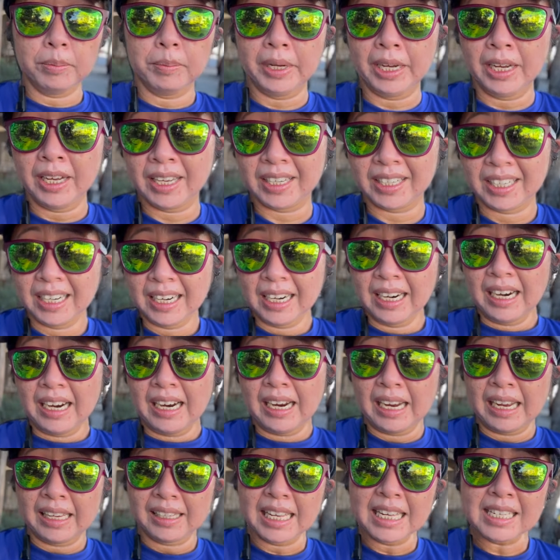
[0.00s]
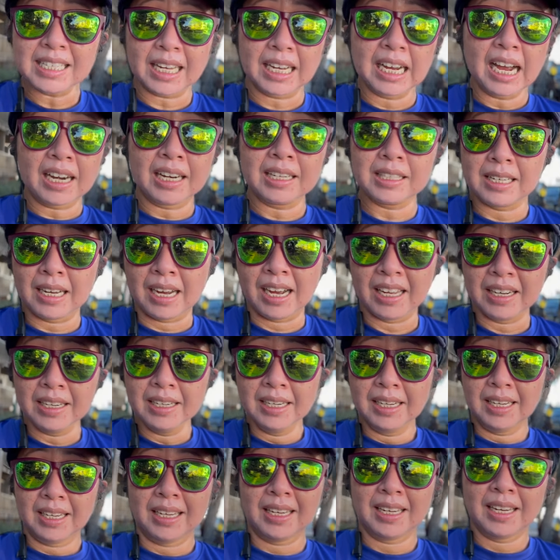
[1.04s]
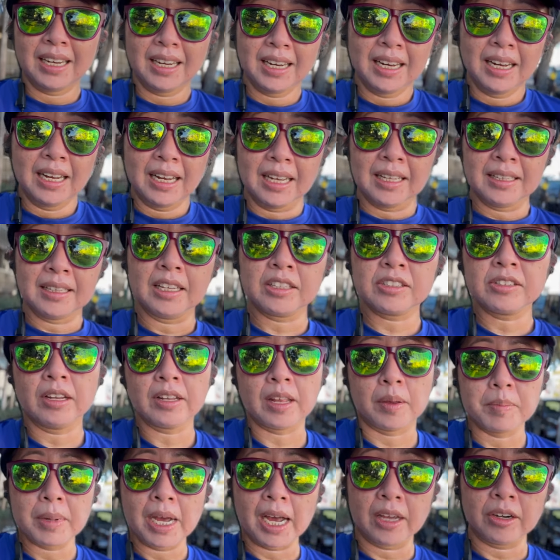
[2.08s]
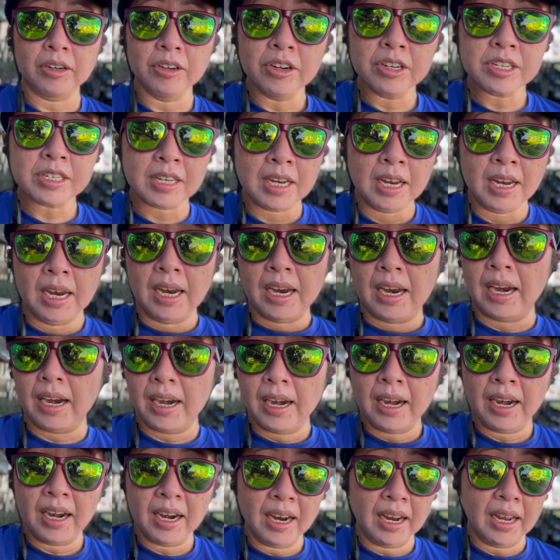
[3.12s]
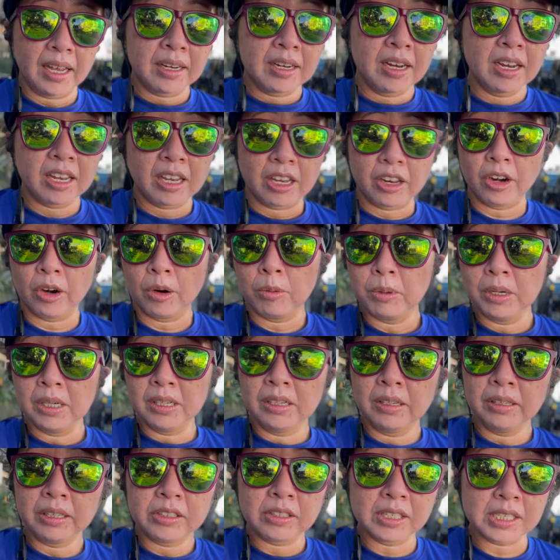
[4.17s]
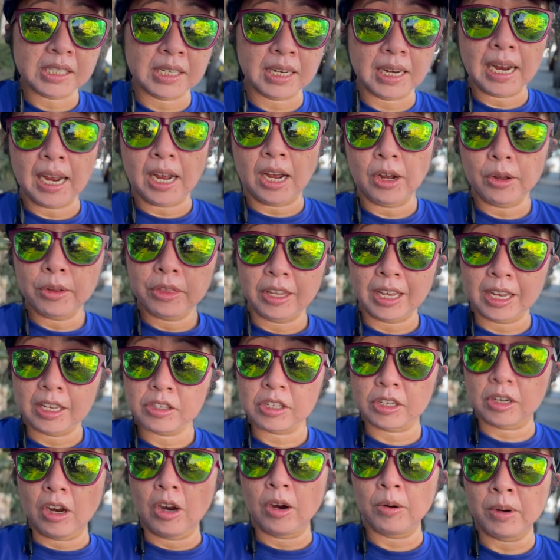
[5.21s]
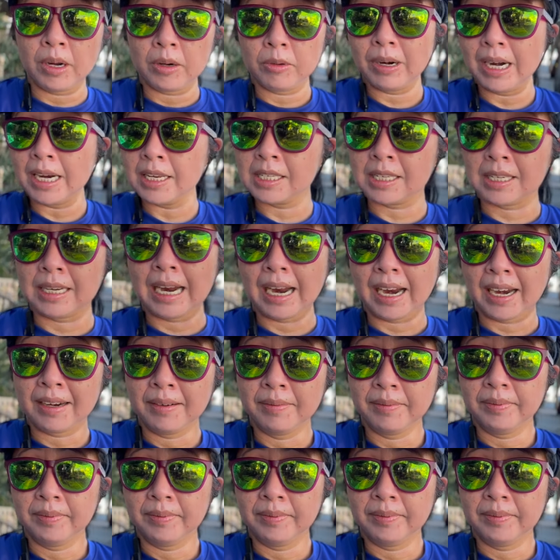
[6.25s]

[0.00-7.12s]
but at least I got it done. And that's all that matters and you know we'll just see how things go on race day